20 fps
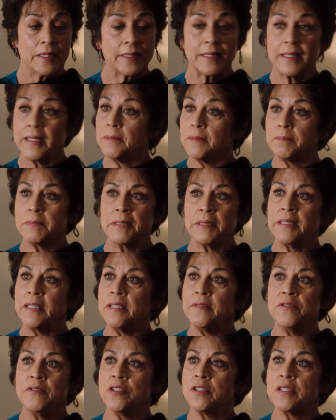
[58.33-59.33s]
I can't
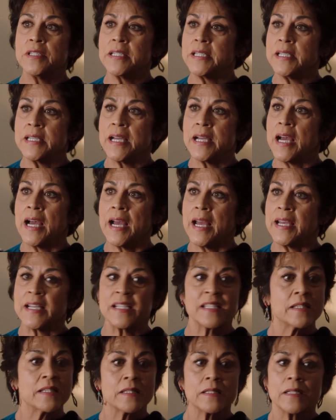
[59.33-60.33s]
believe your gringa
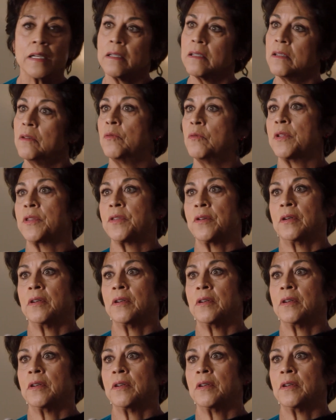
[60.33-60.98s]
ex stuck you with